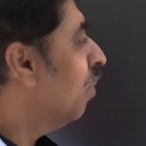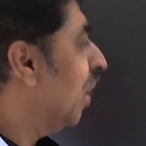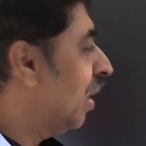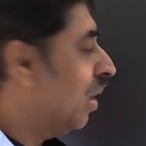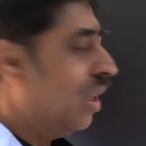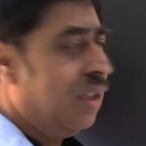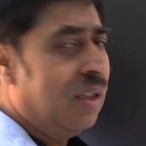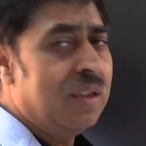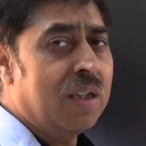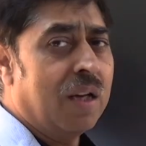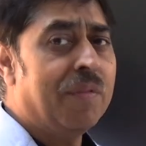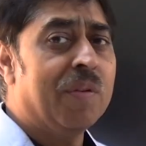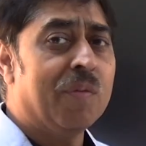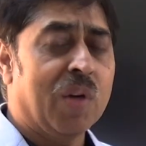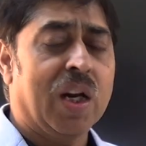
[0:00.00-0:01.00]
Basically, he is
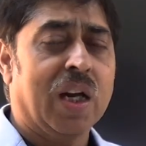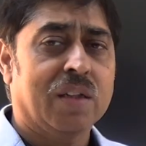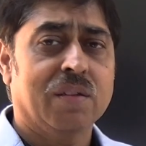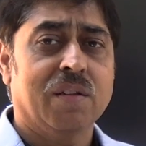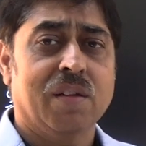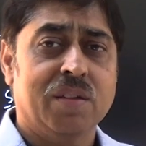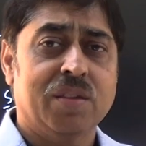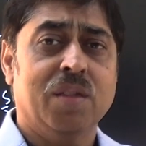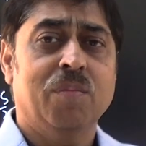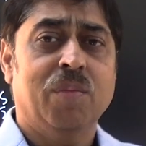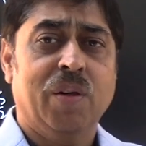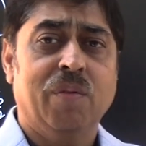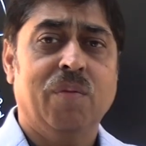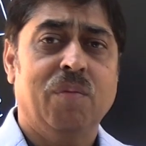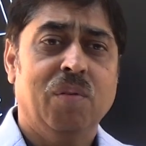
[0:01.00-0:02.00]
having one acceleration,
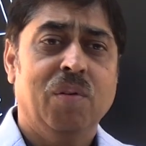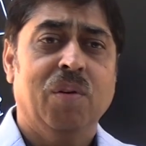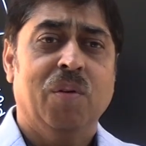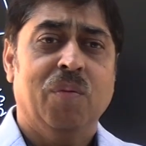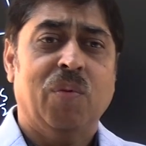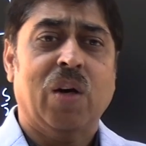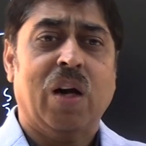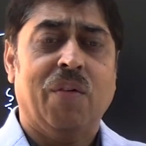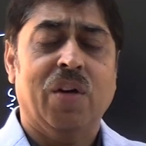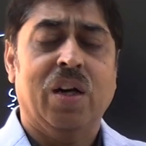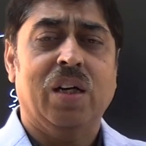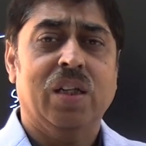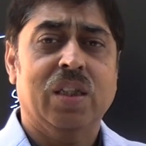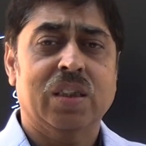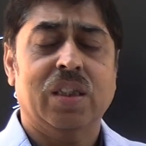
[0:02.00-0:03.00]
but for
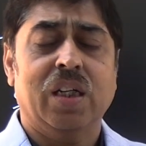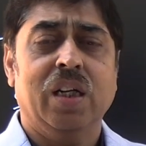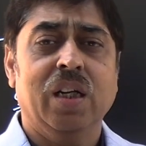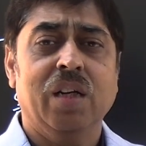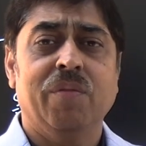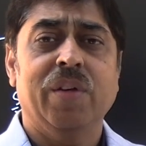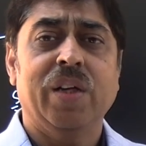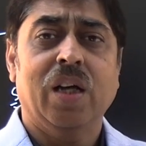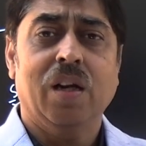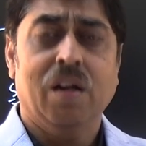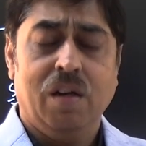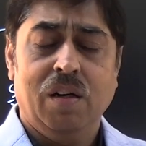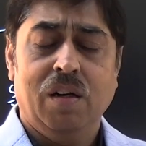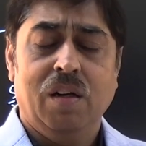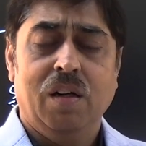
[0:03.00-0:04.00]
our understanding, we are